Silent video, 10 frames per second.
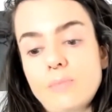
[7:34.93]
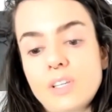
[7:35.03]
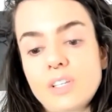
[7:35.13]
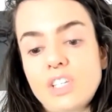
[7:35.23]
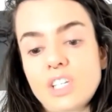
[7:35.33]

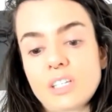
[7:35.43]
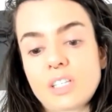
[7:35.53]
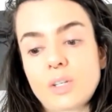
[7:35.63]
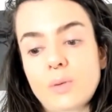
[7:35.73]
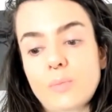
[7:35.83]

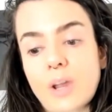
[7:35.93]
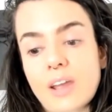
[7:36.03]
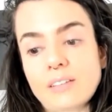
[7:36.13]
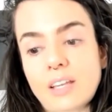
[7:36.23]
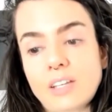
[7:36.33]
just
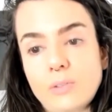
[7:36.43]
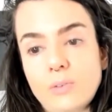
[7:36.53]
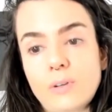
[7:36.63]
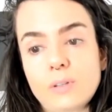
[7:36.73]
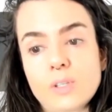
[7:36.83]
because I do
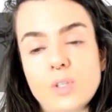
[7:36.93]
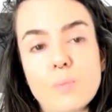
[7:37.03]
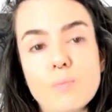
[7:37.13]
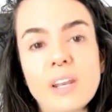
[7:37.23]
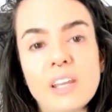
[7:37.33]
feel that so
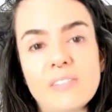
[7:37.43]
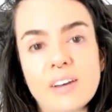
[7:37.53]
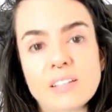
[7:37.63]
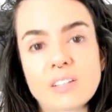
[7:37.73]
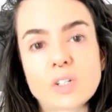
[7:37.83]
many of
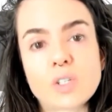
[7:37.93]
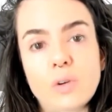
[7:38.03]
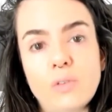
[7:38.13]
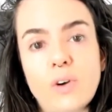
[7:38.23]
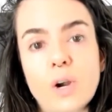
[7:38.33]
us are
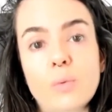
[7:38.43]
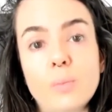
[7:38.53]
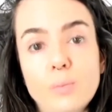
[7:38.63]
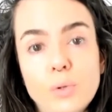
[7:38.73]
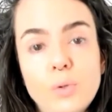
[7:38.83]
so far
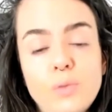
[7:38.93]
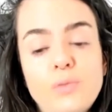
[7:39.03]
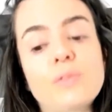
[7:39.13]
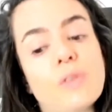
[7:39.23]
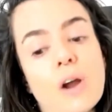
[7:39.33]

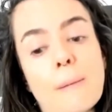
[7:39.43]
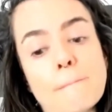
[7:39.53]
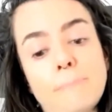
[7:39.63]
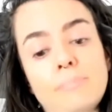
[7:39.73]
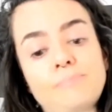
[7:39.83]
removed
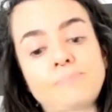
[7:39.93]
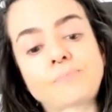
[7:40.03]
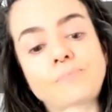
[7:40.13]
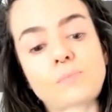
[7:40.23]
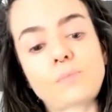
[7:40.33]
from
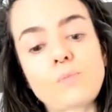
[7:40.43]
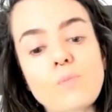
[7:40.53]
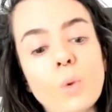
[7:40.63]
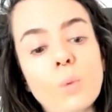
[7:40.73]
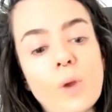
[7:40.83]

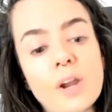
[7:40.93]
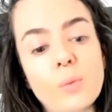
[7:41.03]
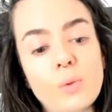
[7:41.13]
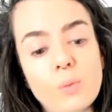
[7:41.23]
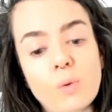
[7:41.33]
where
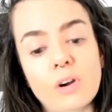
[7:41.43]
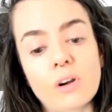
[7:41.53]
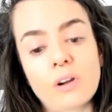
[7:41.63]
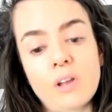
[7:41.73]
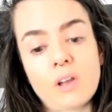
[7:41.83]
we
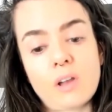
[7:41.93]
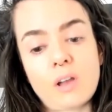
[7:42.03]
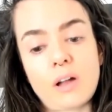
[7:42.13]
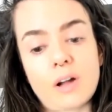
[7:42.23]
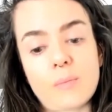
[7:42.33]
were,
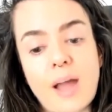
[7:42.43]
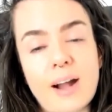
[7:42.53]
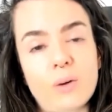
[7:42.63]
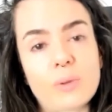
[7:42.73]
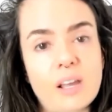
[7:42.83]

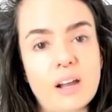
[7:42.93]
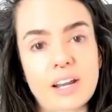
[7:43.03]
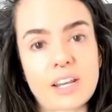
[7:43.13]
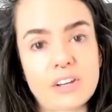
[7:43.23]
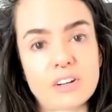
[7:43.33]
how we
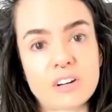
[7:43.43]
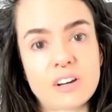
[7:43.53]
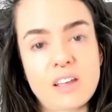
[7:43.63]
got here